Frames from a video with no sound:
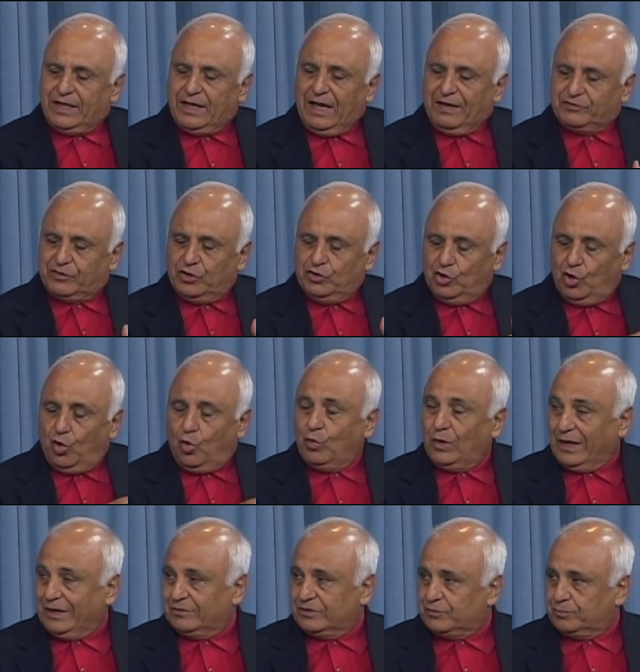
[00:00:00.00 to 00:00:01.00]
Do you have to
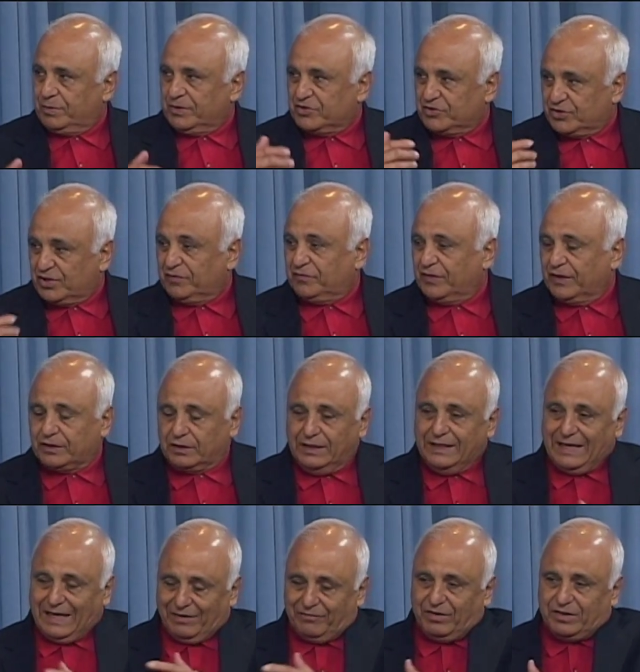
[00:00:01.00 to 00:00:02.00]
know
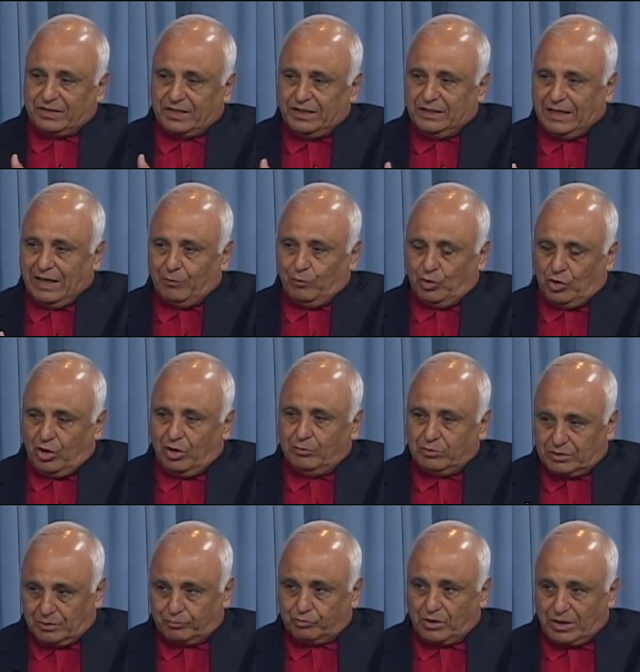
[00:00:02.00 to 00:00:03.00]
specifically everything that went on
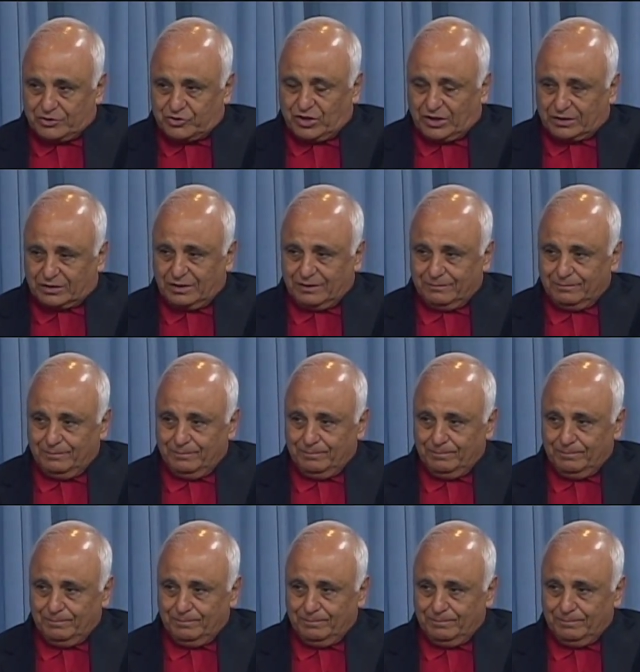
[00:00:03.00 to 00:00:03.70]
with the project?